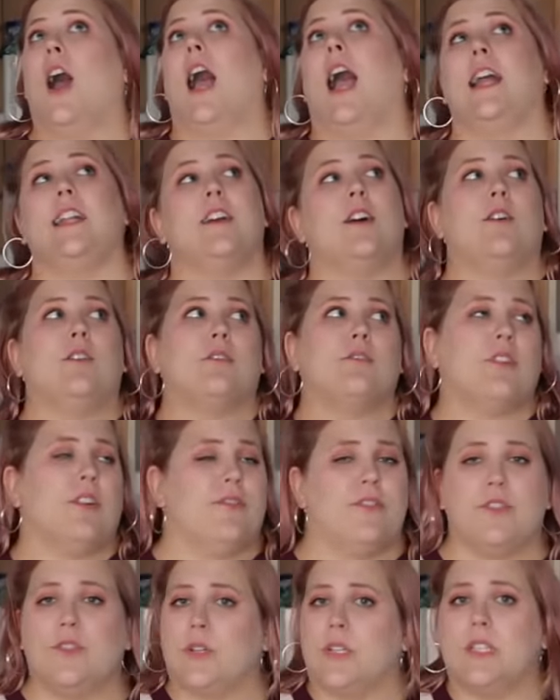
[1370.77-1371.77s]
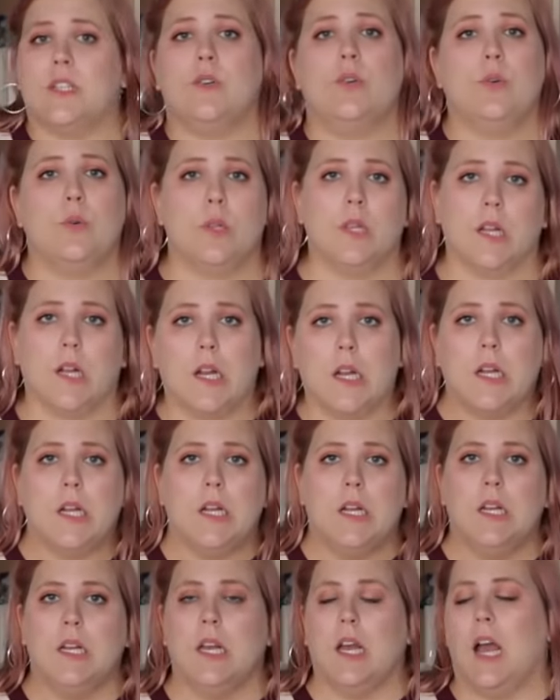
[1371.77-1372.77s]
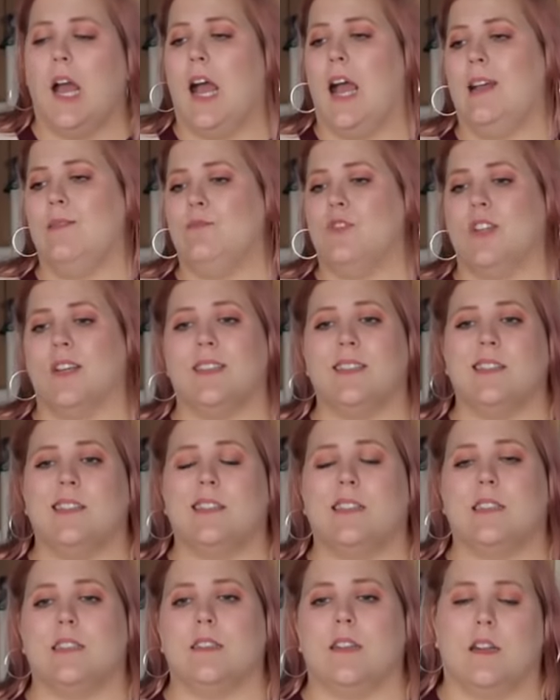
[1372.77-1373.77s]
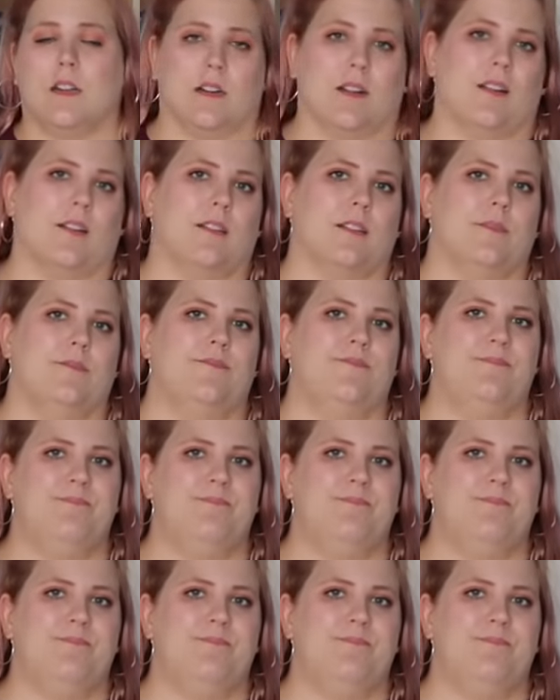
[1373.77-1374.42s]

I know, Gryffindor's cooler. I'm just a nerd.